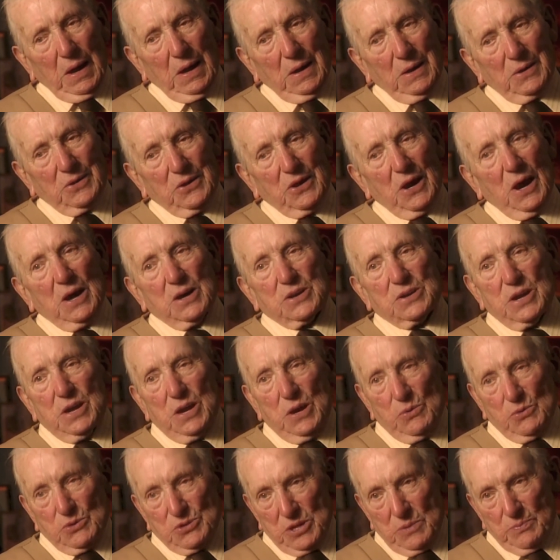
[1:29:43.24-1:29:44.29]
The idea
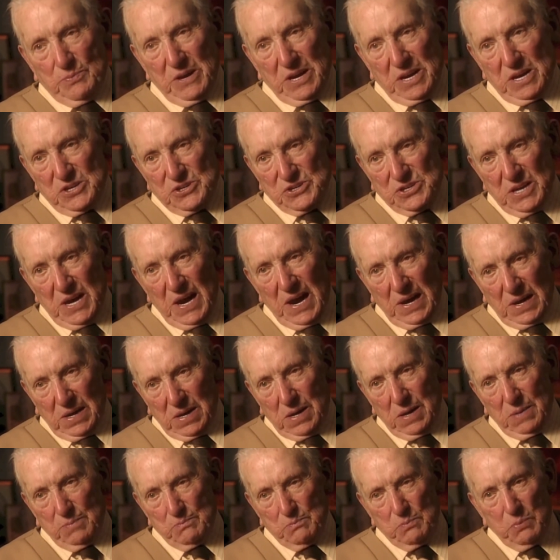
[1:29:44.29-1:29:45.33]
was a big attack,
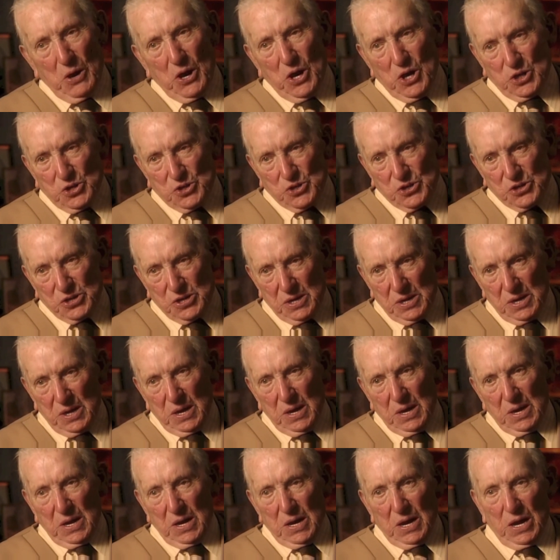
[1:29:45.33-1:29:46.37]
but
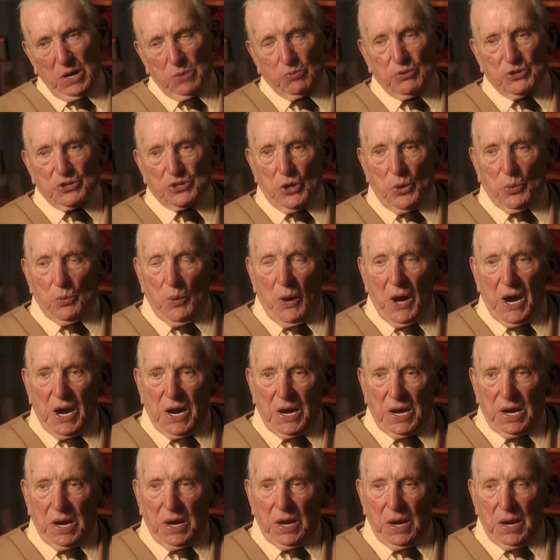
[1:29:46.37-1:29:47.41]
it was the
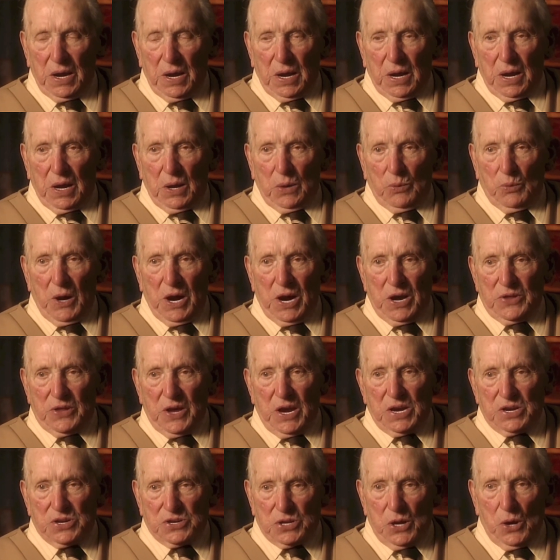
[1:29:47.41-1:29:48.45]
way
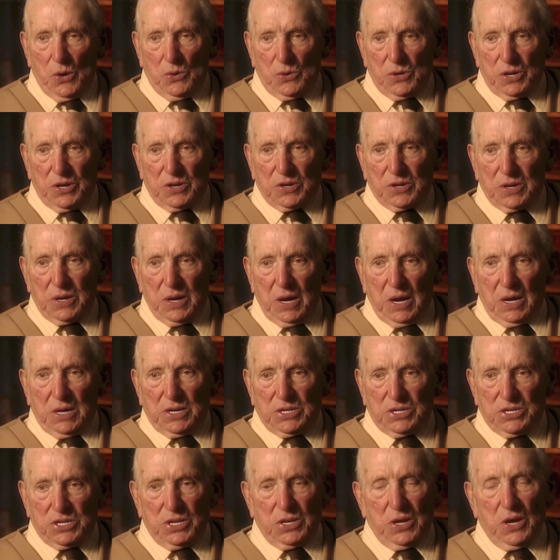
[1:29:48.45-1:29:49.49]
they told it.
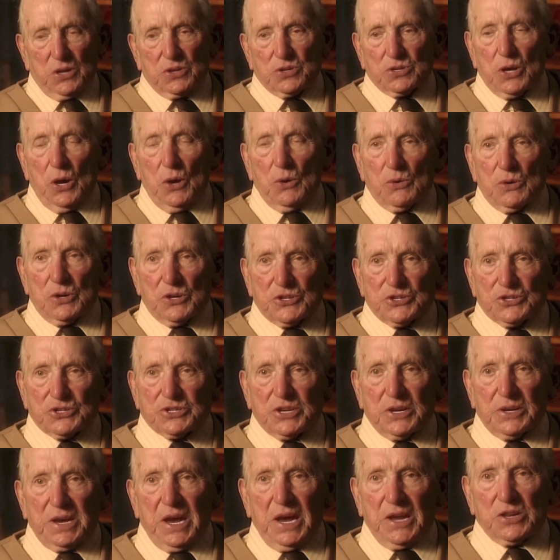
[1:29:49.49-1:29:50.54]
You see, they told us
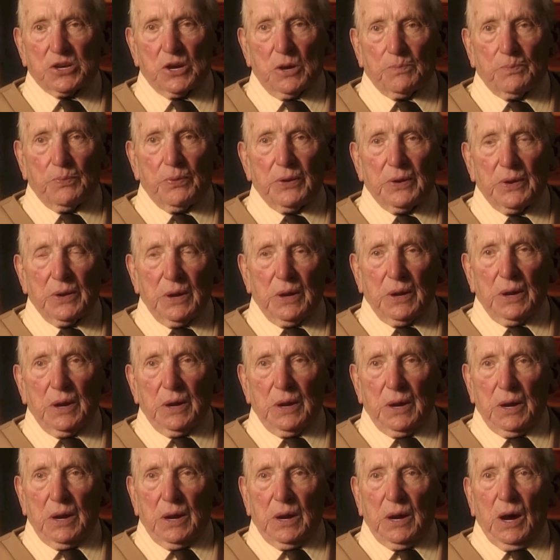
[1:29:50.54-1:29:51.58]
to get up
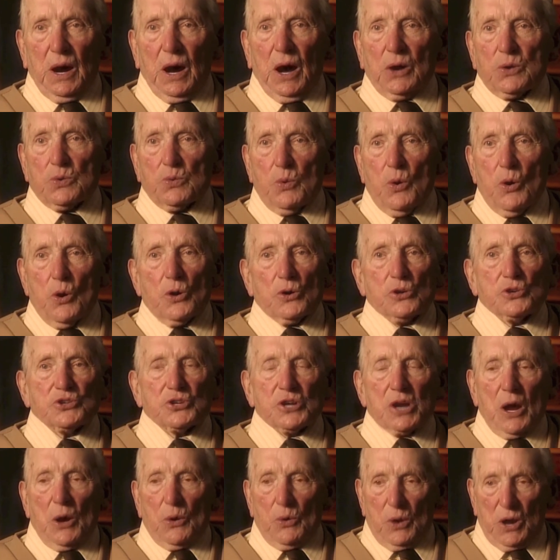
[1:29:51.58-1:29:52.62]
and walk
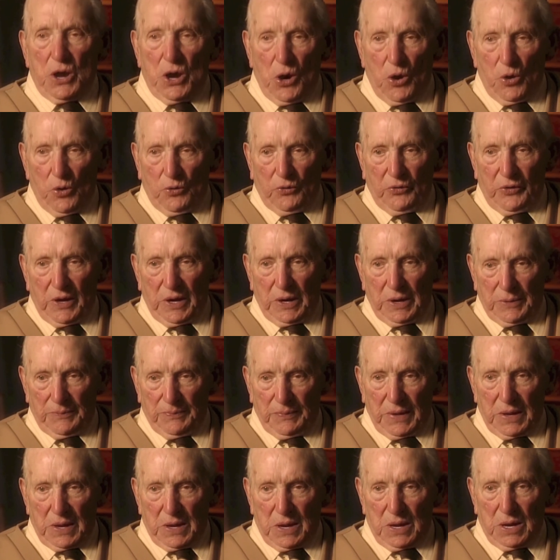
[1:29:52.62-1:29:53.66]
slowly over,
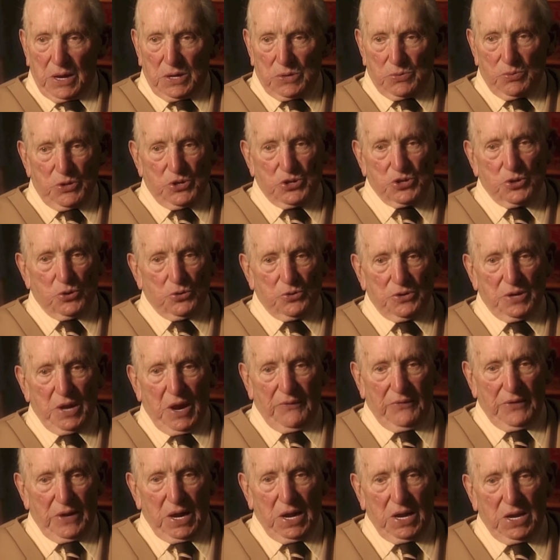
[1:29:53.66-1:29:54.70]
as we shouldn't
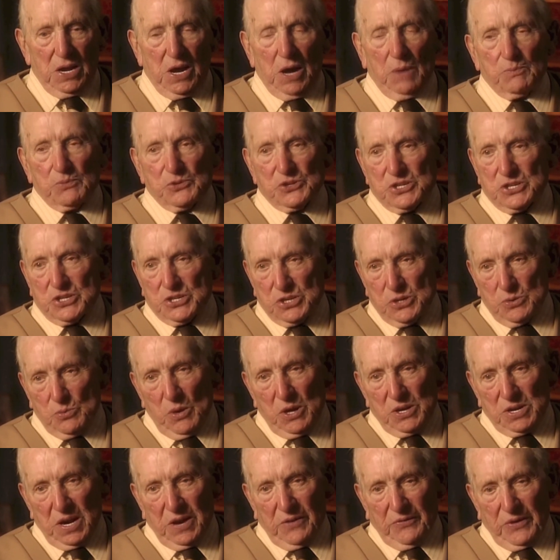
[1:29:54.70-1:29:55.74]
have any opposition
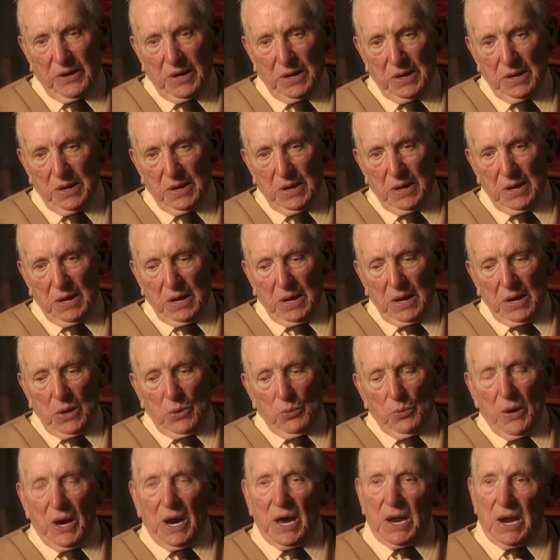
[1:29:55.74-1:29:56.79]
whatever.
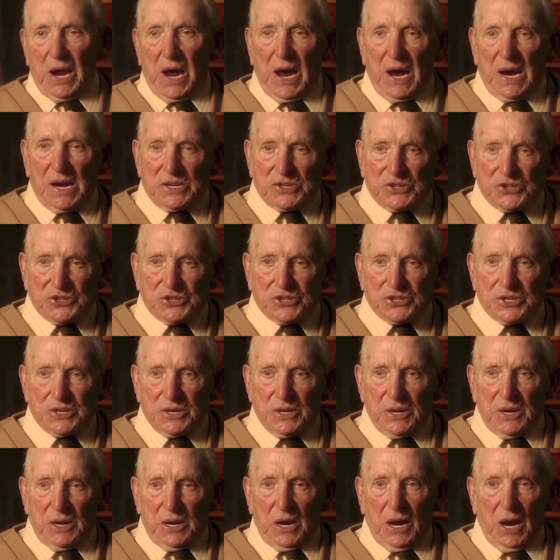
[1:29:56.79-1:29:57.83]
Whereas
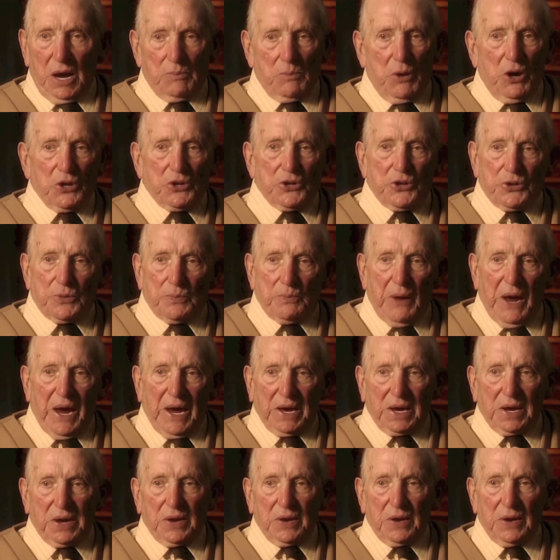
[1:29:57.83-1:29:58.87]
a month
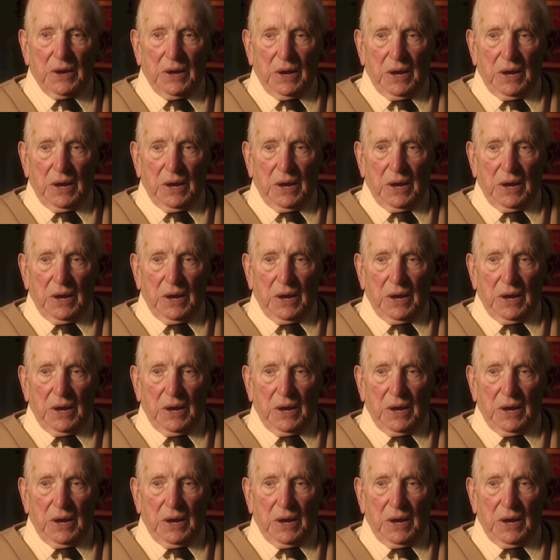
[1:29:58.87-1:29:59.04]
back,